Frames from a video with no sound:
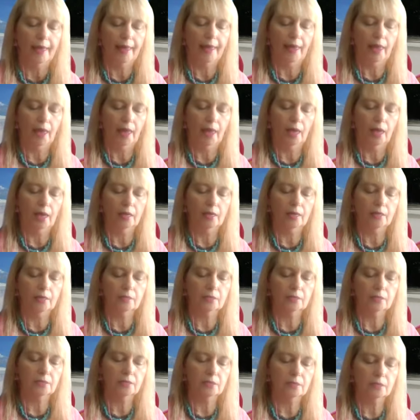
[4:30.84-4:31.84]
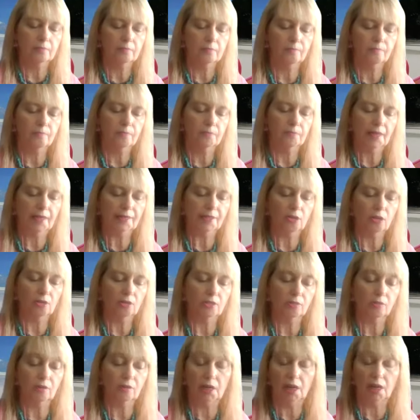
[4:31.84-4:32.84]
And that's
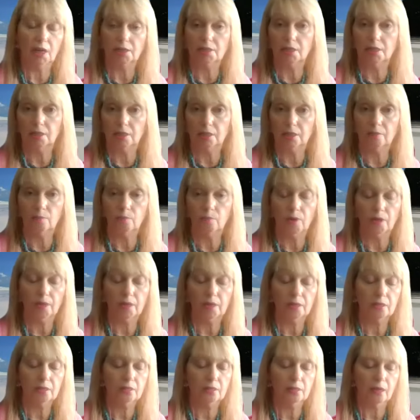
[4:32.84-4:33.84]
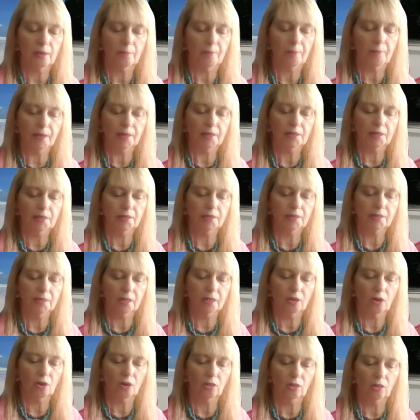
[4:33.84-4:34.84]
also connected with abundance
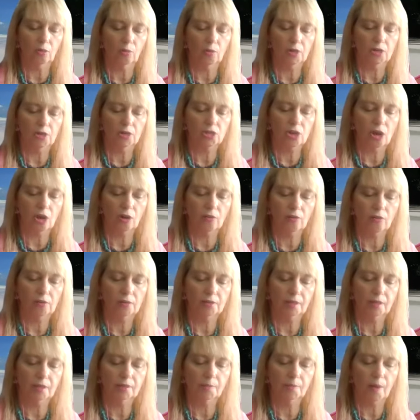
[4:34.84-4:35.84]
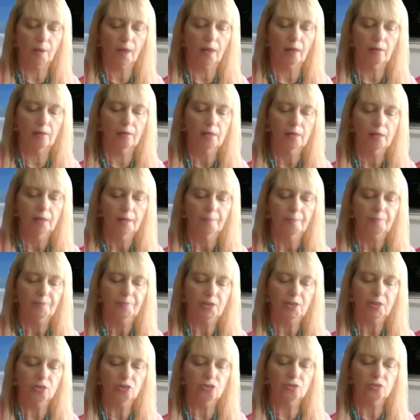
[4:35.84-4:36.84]
and our lower chakras as well,
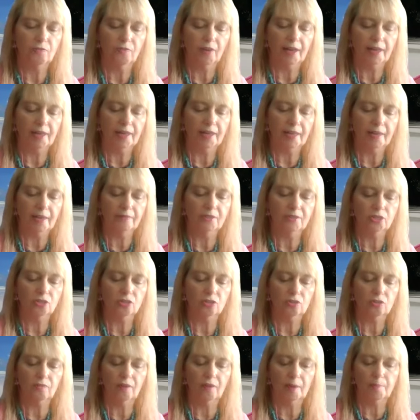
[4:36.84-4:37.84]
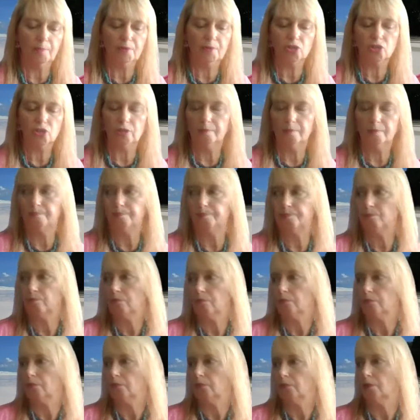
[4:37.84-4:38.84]
and your divine gifts, your divine mission.
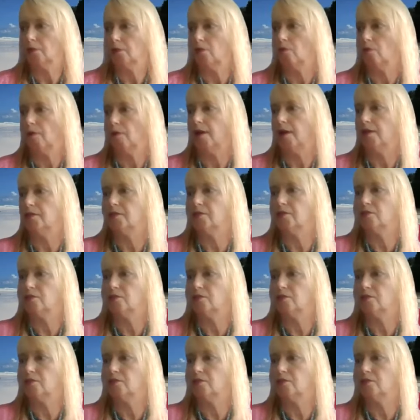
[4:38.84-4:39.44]
All right.